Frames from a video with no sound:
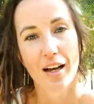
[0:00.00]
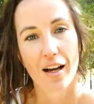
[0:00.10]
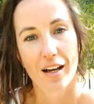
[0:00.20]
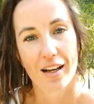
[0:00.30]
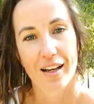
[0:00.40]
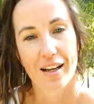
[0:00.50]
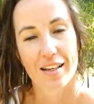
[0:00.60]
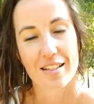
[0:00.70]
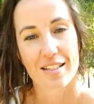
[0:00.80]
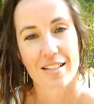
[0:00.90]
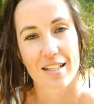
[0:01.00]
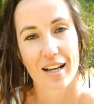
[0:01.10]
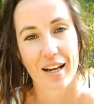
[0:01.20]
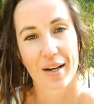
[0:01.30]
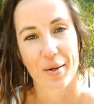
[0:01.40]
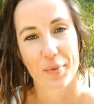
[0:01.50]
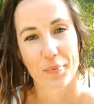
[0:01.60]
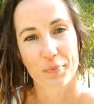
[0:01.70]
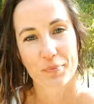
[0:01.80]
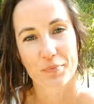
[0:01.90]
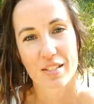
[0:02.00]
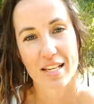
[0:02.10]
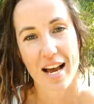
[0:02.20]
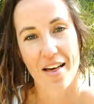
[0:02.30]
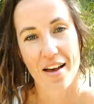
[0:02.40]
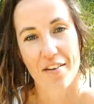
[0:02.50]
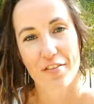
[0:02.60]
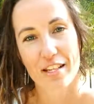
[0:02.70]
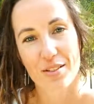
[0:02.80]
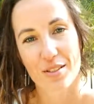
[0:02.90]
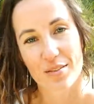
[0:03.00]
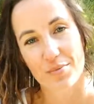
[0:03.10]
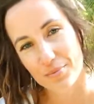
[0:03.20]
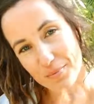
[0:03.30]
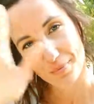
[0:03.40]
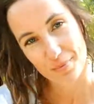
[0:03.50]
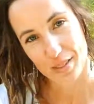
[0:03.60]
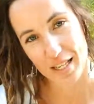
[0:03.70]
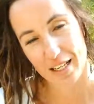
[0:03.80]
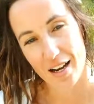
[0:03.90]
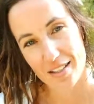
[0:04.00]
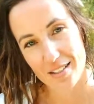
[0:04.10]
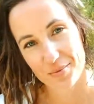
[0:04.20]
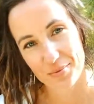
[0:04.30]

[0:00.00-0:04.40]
and see how that feels. See you guys.